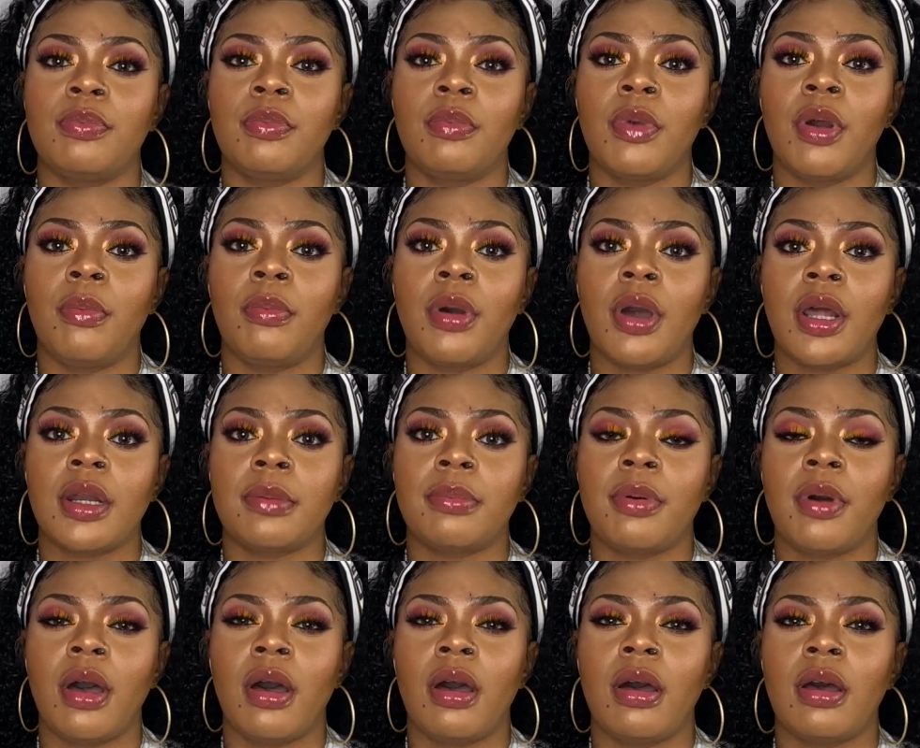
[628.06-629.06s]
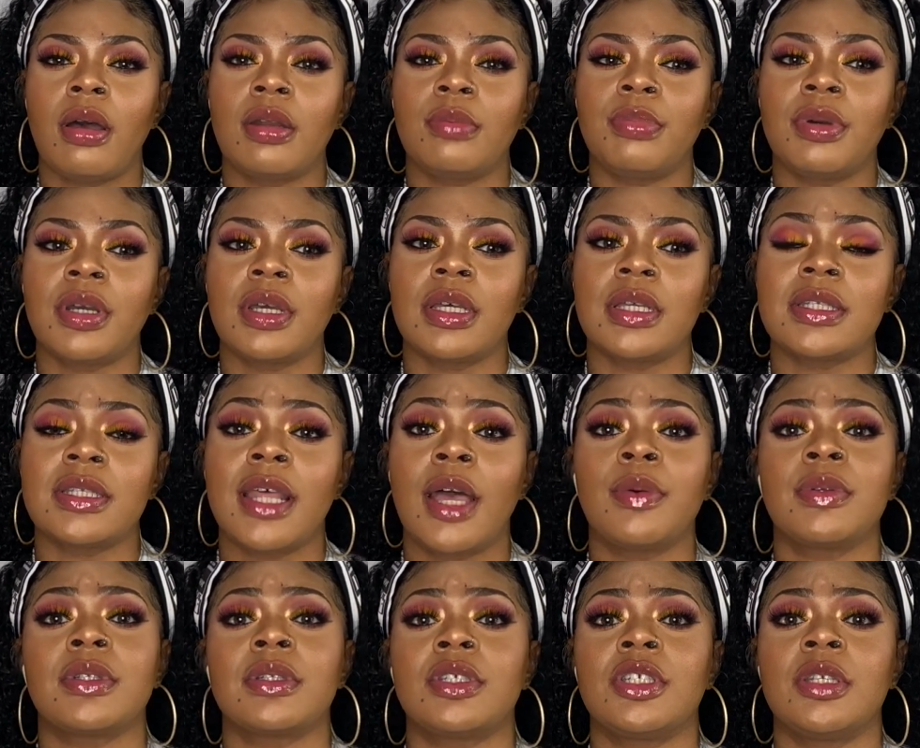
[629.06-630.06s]
bought a pod because that
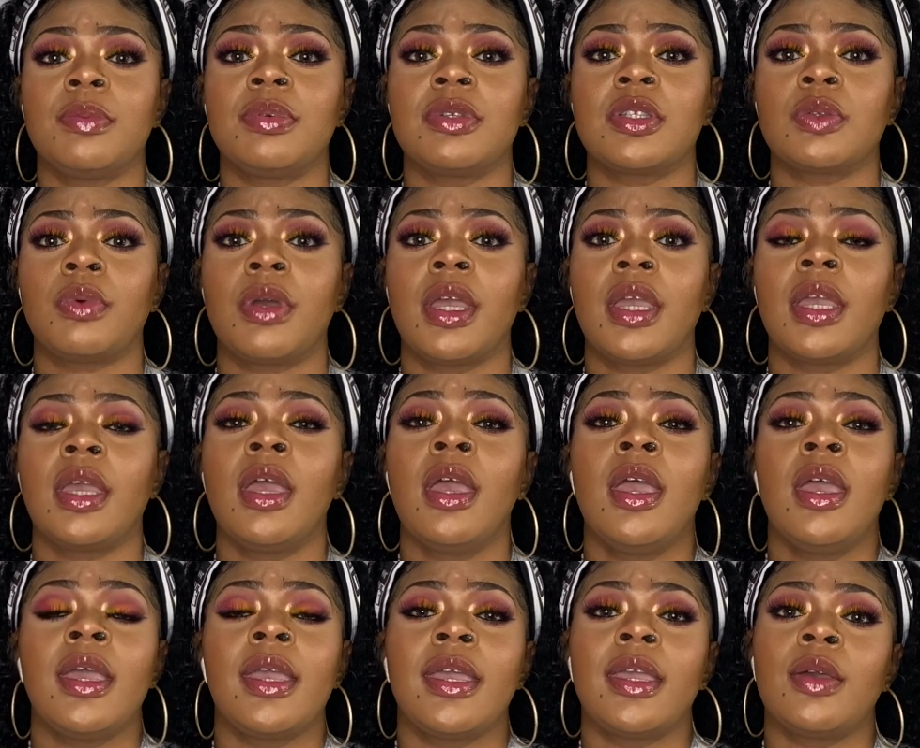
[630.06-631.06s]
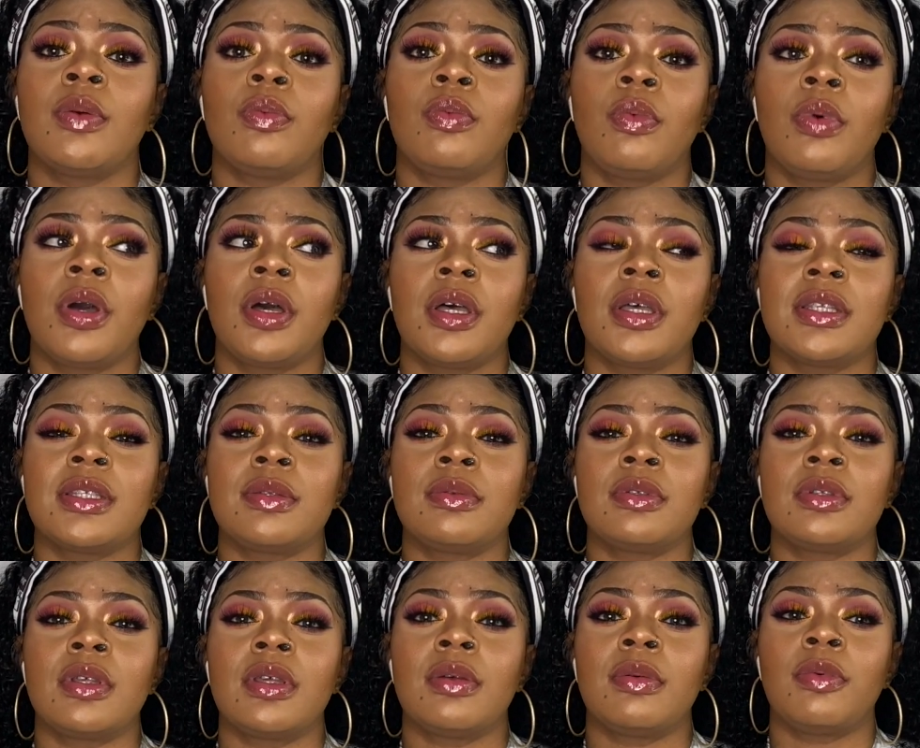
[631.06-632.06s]
was the cheapest way. It was
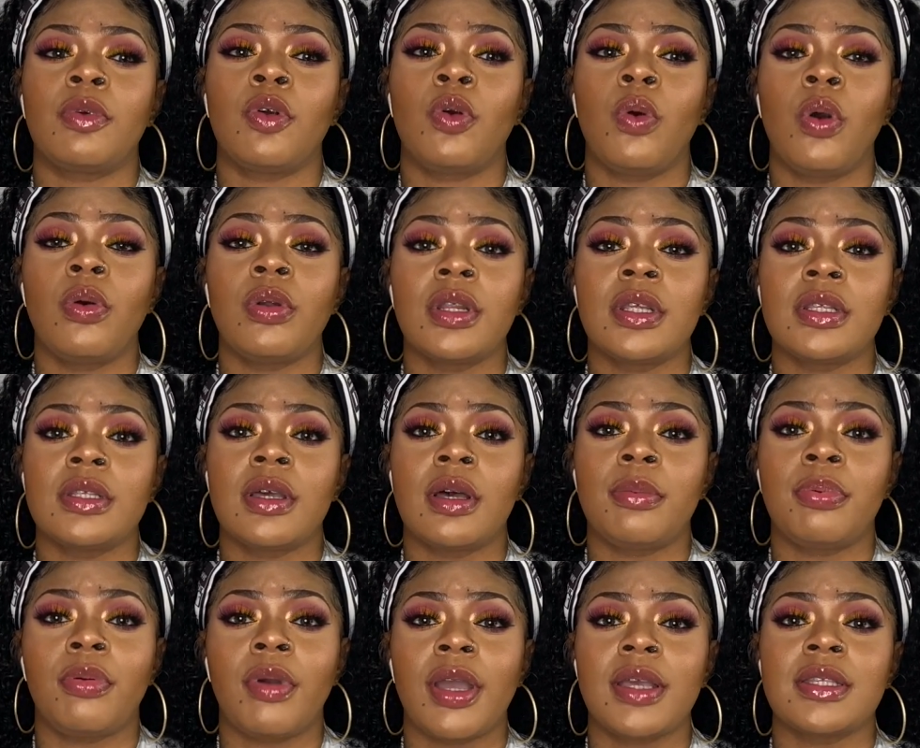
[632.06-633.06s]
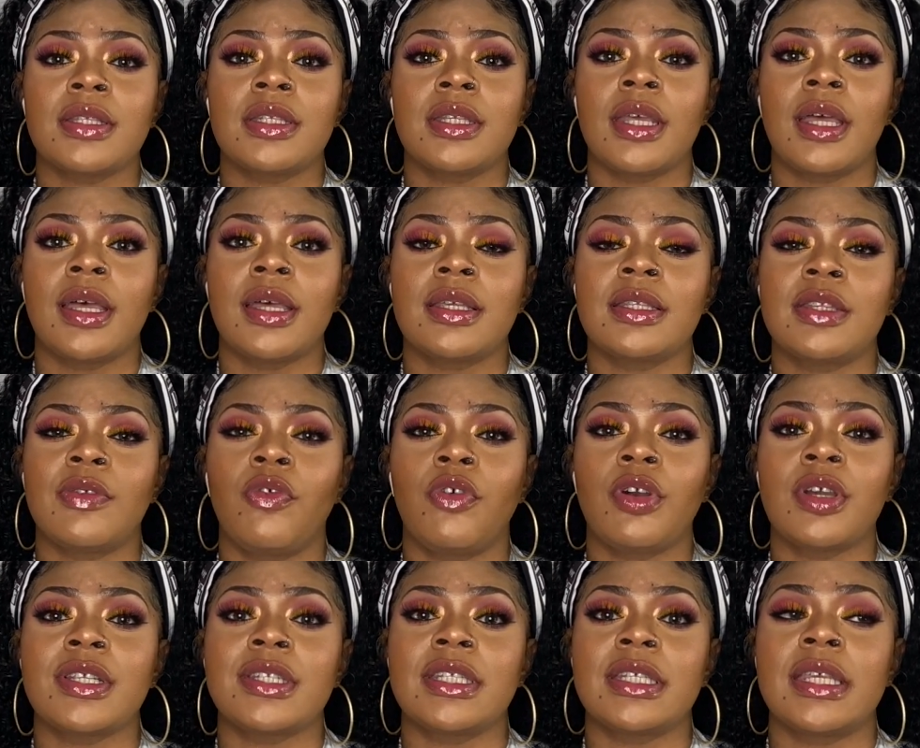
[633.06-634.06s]
quoted a price to us
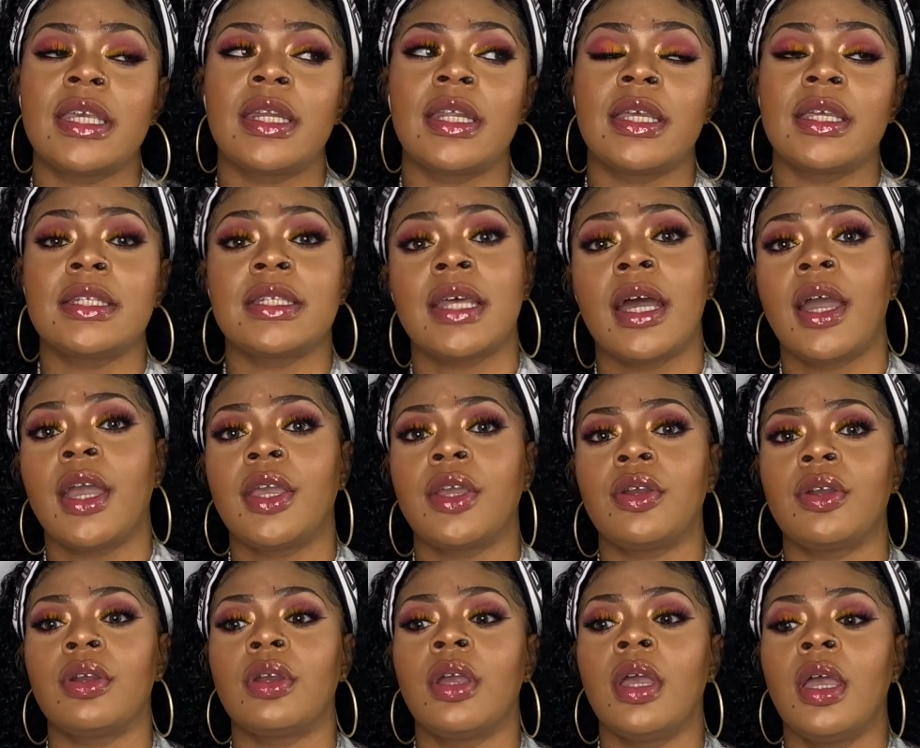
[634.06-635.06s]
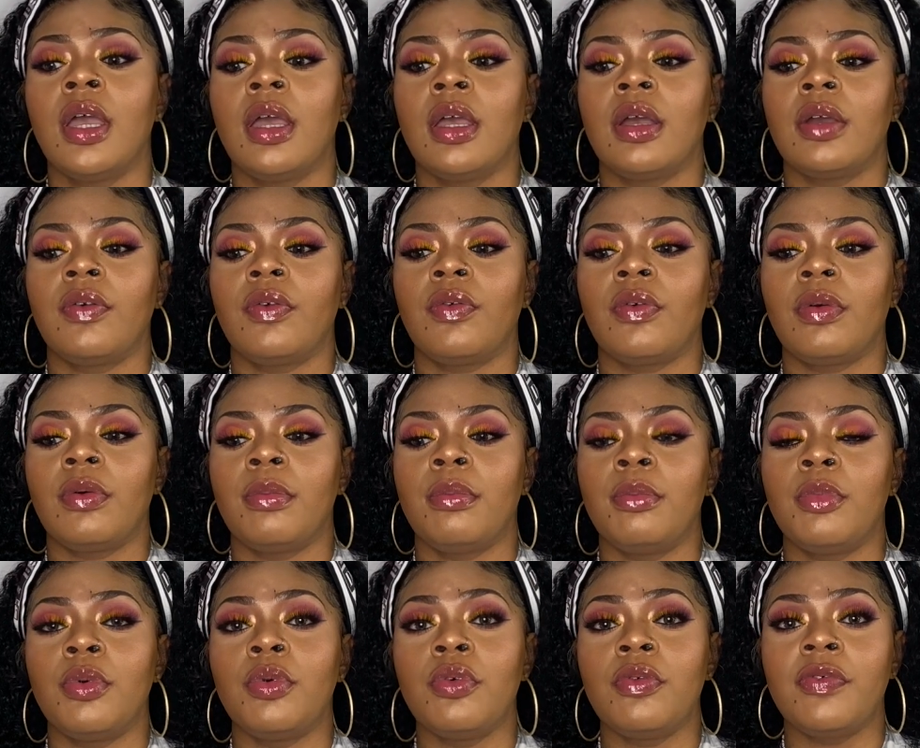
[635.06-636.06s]
for us to get an entire
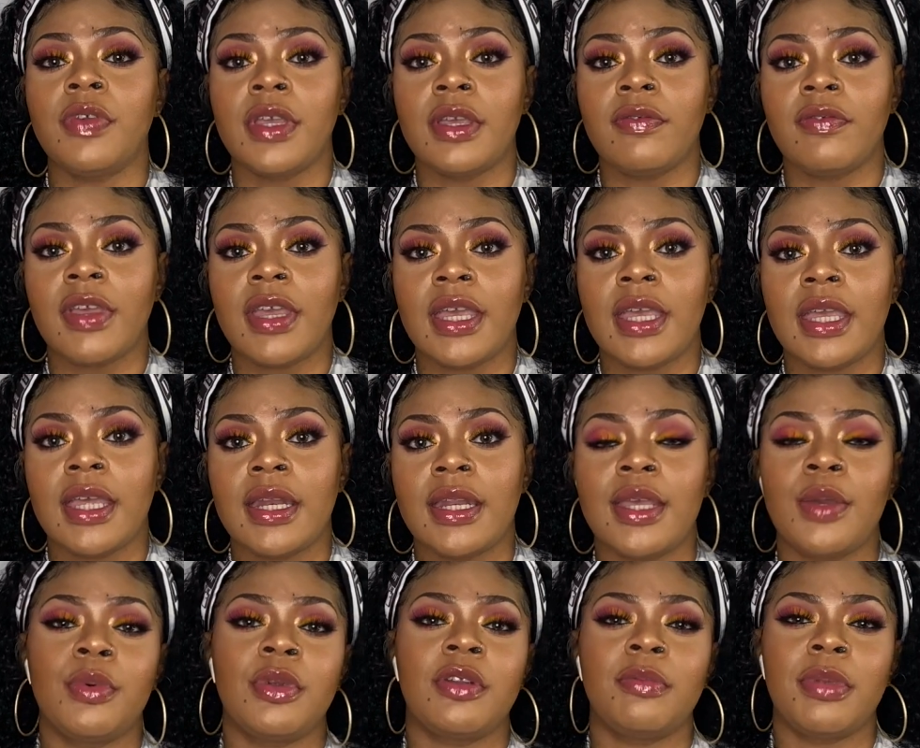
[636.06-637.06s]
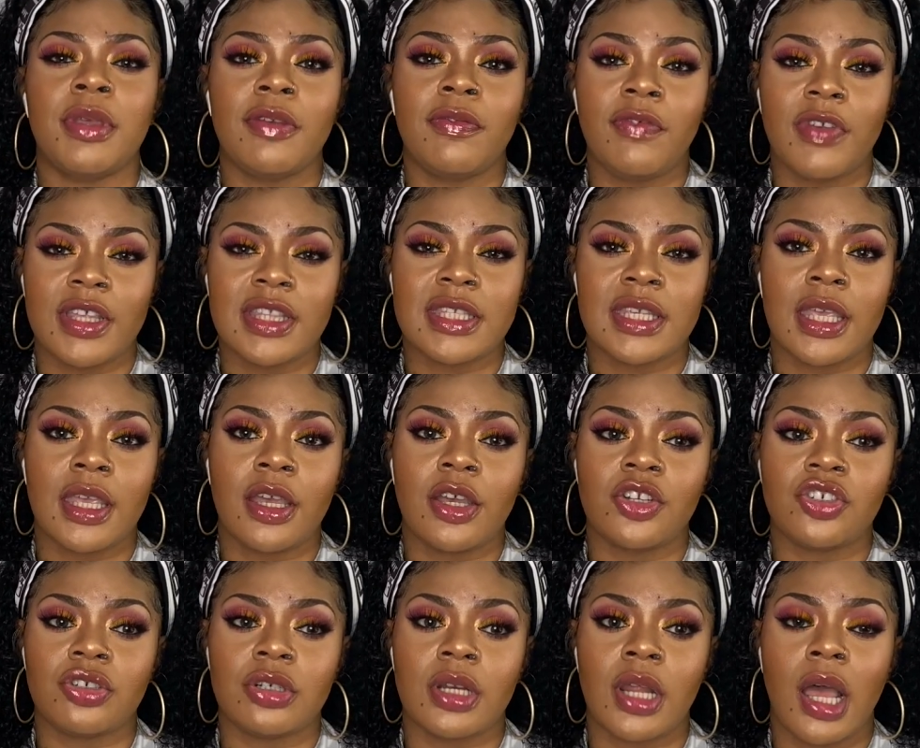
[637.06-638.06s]
moving van. It would have been
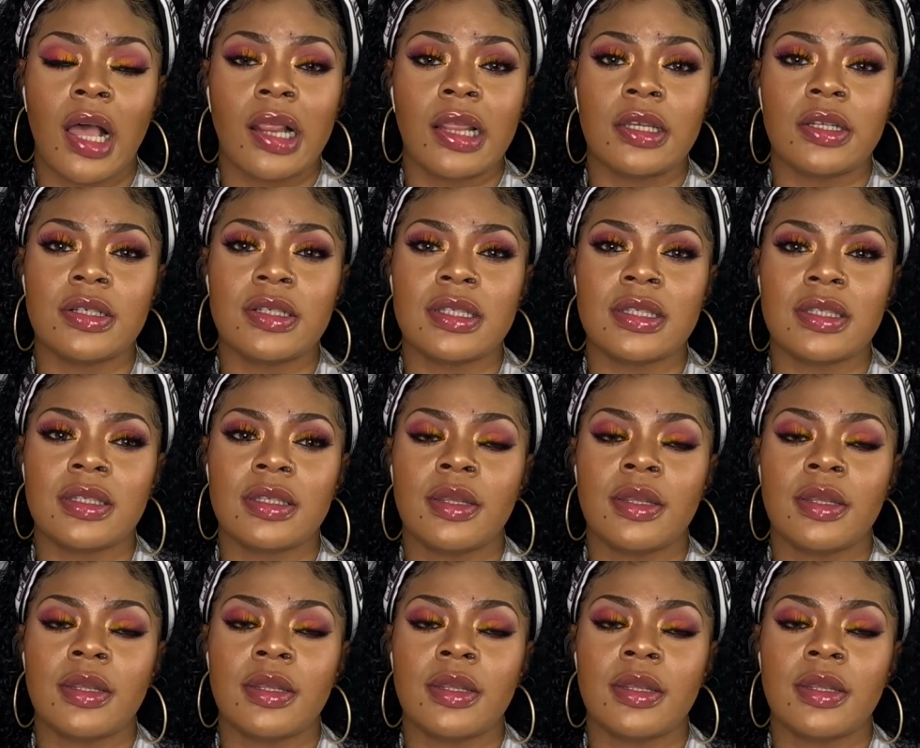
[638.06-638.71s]
$1,500,